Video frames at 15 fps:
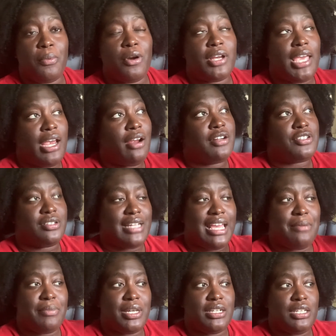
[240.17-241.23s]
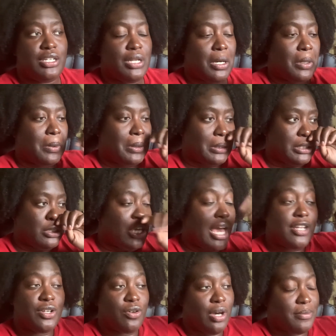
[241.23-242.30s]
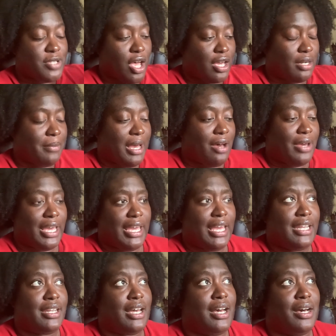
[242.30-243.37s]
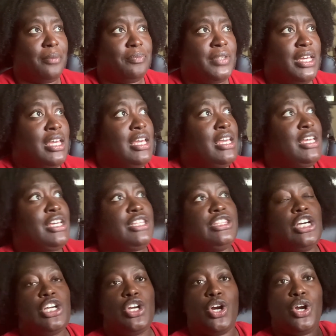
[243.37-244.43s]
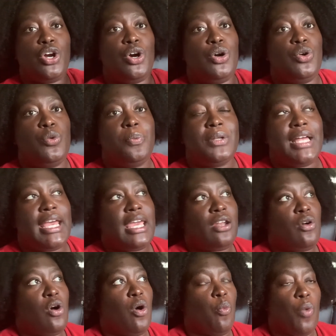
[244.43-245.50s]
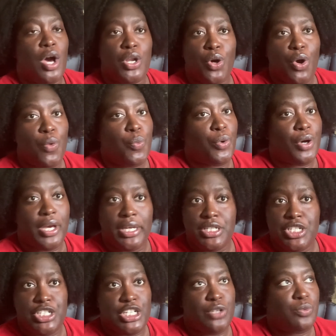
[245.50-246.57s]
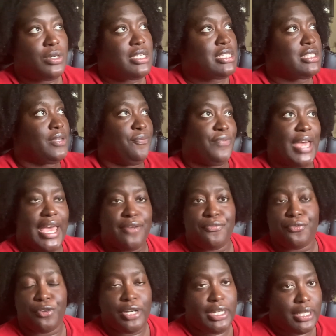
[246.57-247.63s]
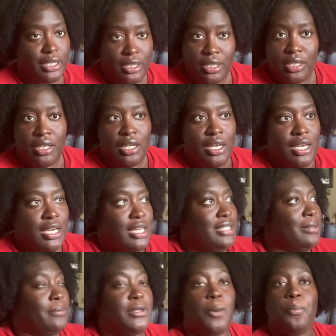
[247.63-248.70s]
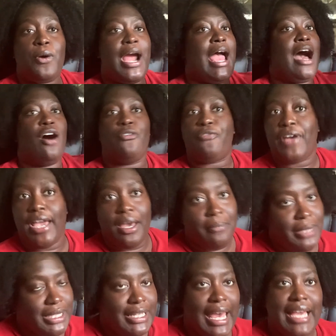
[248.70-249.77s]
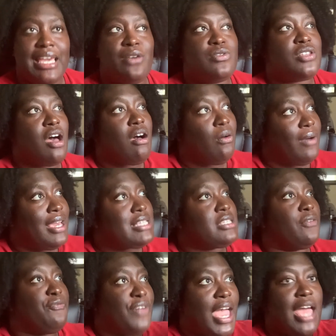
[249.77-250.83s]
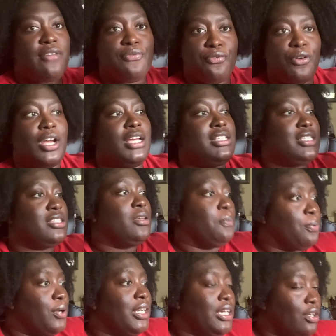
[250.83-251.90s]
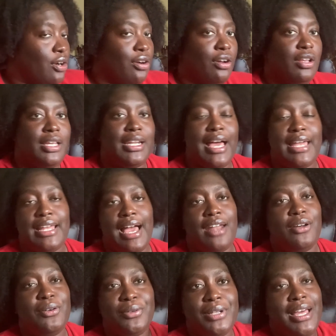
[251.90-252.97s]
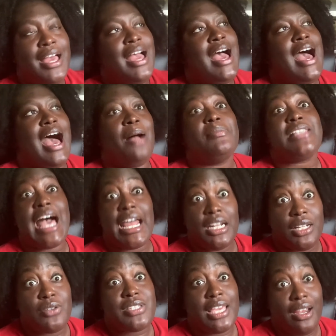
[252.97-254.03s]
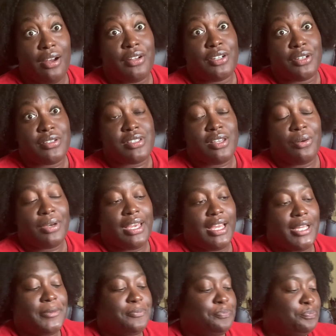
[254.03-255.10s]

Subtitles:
her character name, but y'all know what I'm talking about. And the girl who played on One, she was the fat friend, the Proud Family. Like it was always the fat friend to the pretty girl, and I don't. I'm tired of those characters. Okay,